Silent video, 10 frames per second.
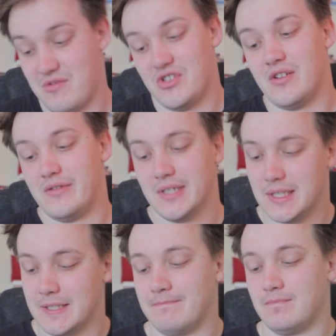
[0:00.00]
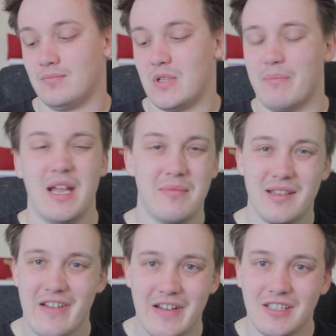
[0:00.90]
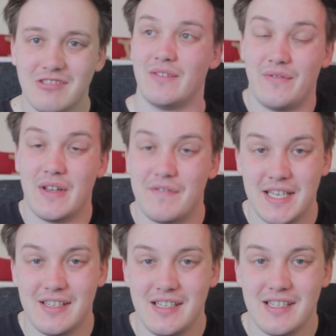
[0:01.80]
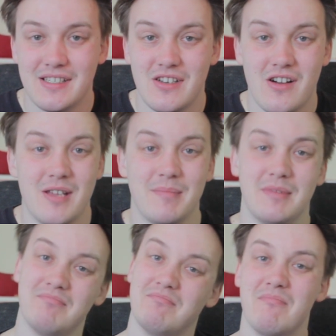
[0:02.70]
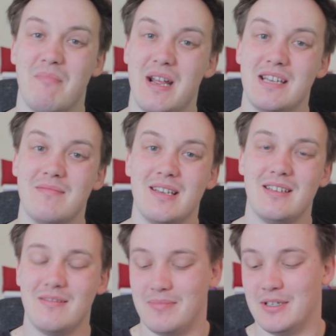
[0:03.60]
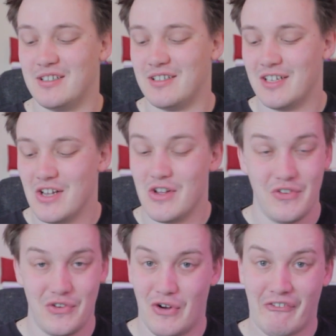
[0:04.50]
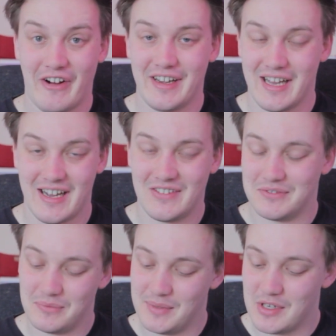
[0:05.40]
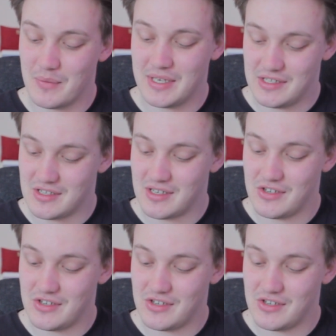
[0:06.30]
So maybe in like 15 years time, maybe, but not right now. We don't need